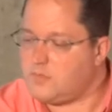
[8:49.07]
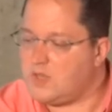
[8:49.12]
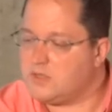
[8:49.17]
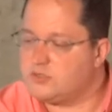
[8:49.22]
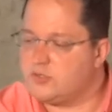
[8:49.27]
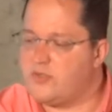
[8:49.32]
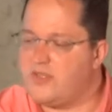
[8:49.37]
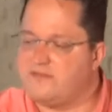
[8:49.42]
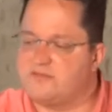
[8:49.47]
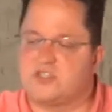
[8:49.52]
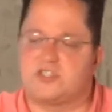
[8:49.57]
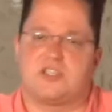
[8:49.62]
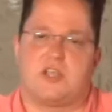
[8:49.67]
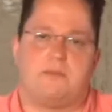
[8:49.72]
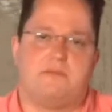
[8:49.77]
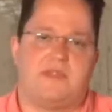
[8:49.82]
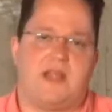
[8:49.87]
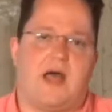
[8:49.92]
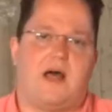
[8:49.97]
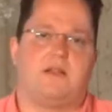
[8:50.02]
So they have
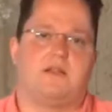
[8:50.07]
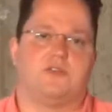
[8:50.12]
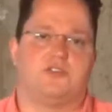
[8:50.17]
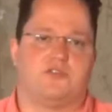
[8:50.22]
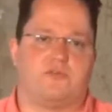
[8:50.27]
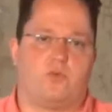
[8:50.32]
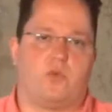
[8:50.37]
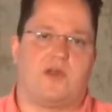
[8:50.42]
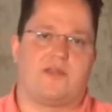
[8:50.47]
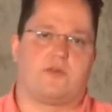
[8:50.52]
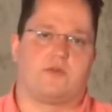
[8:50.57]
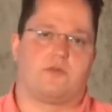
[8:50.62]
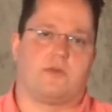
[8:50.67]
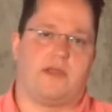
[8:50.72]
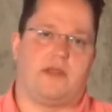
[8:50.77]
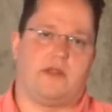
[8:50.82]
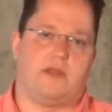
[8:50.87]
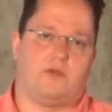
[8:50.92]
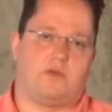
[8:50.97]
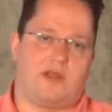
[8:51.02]
some knowledge of weather
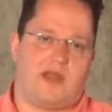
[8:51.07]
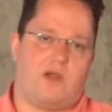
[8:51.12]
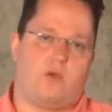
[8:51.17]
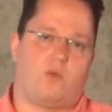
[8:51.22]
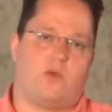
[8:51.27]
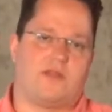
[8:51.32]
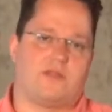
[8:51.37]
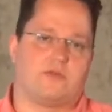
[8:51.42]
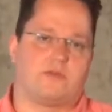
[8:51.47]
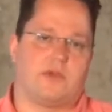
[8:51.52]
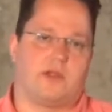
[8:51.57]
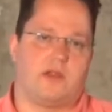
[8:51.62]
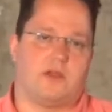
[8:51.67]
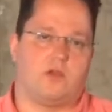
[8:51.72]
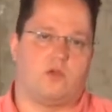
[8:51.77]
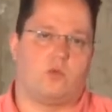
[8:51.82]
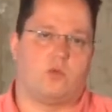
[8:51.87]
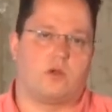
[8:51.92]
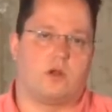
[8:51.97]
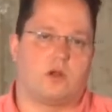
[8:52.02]
radio and how weather
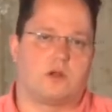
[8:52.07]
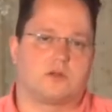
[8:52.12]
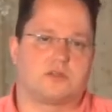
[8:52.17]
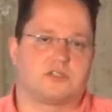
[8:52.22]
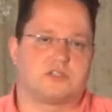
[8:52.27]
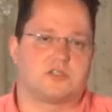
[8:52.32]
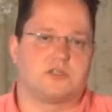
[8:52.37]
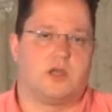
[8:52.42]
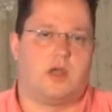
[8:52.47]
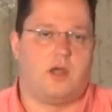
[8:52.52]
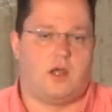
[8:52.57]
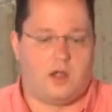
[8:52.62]
radio works.